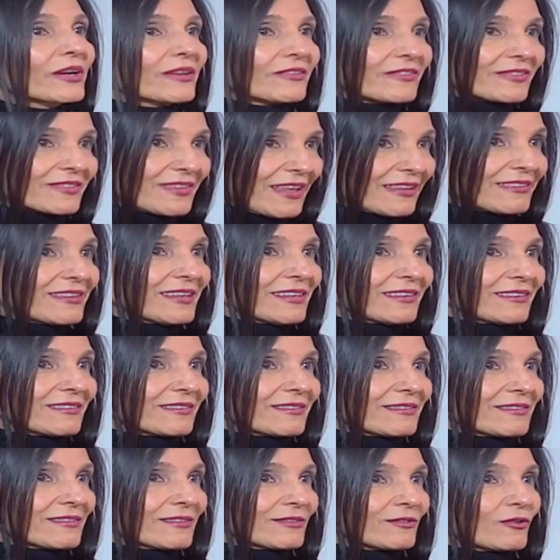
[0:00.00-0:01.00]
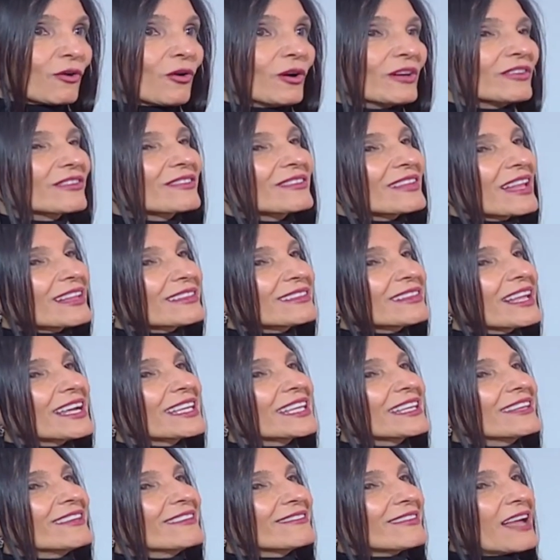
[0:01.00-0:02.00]
settings. So it's not
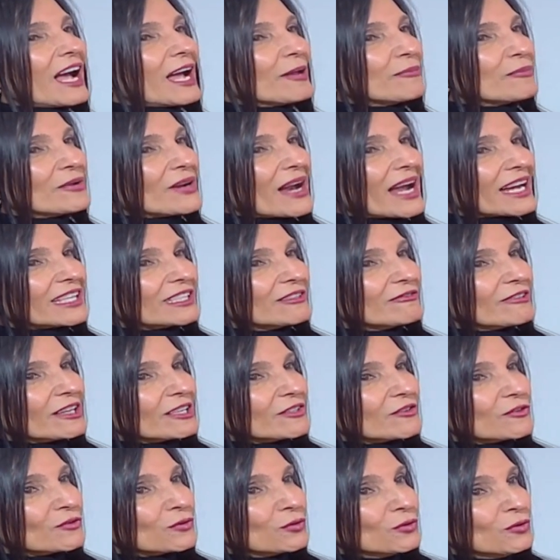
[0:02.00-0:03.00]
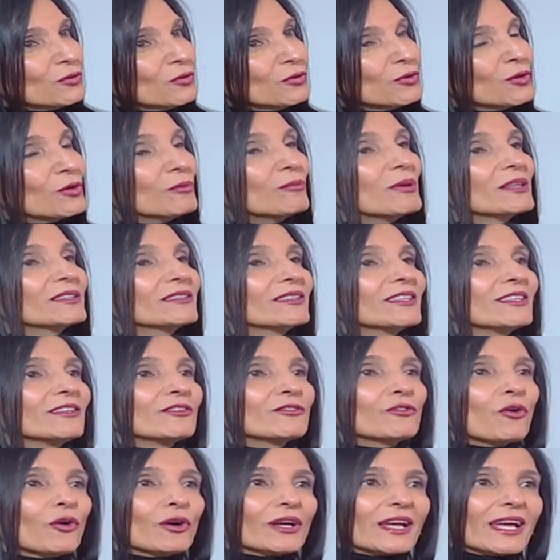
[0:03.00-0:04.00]
like he's hyperactive at school, but
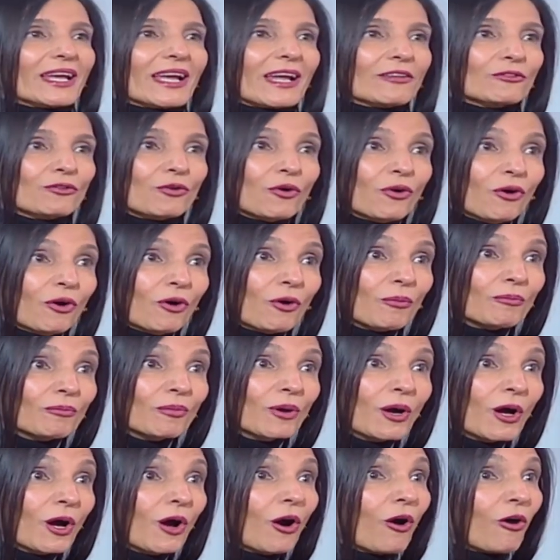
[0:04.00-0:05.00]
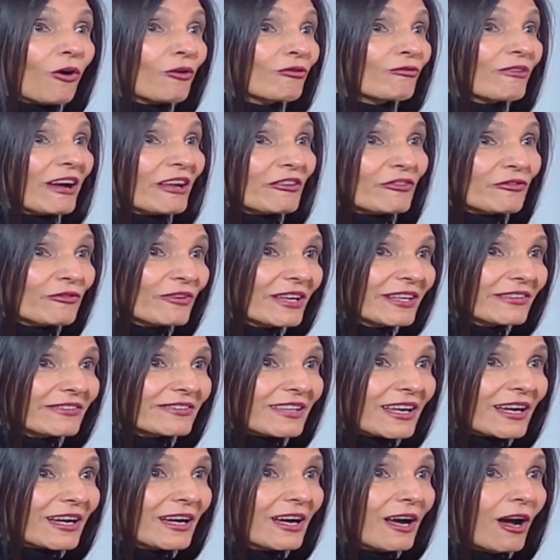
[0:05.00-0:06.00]
he's okay at home, or vice
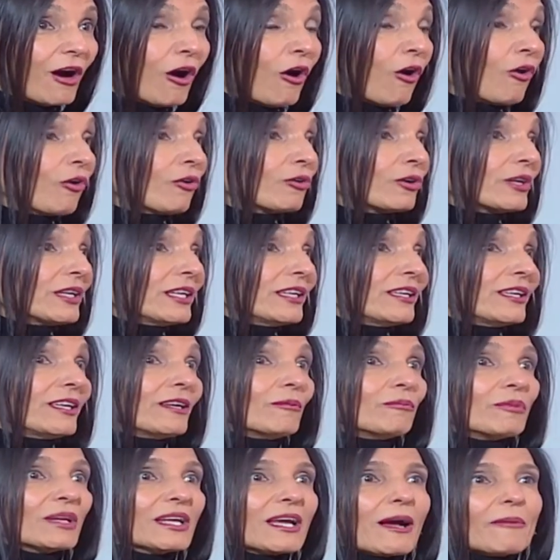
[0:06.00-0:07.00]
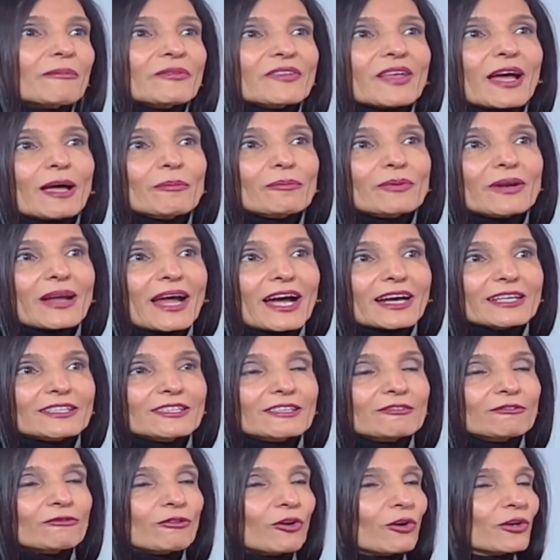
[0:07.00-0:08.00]
versa, or he becomes
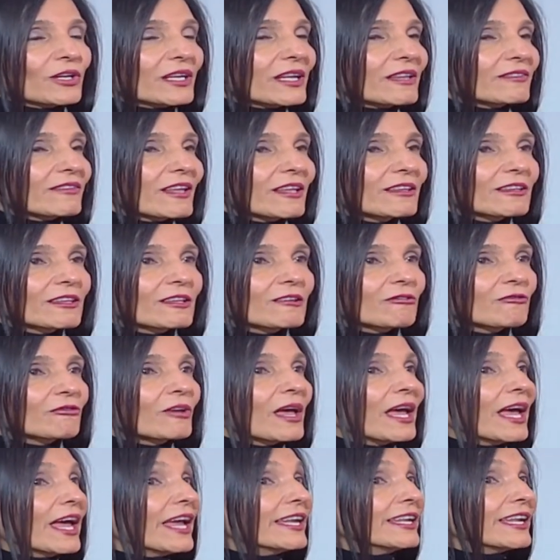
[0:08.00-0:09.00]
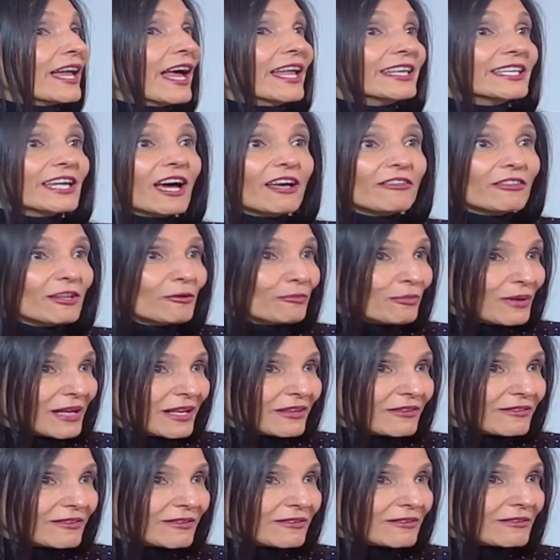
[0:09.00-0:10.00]
hyperactive or inattentive in any other
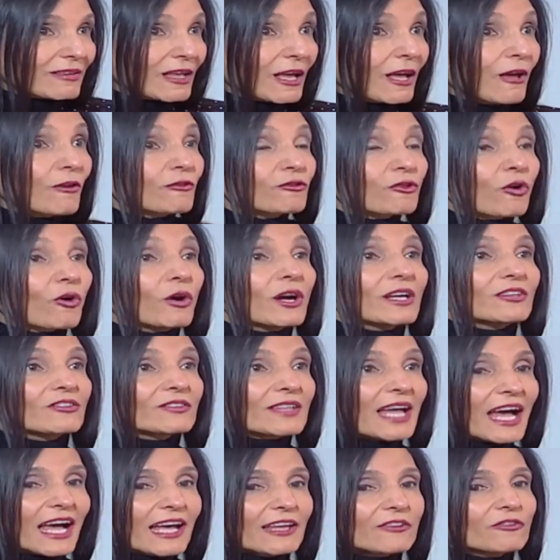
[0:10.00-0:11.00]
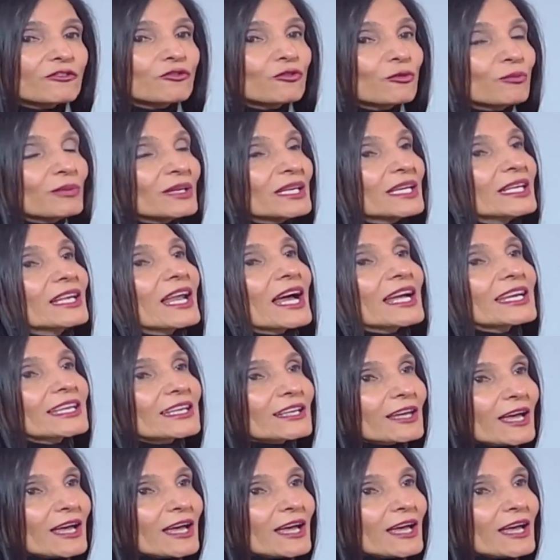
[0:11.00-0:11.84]
places. So it has to be like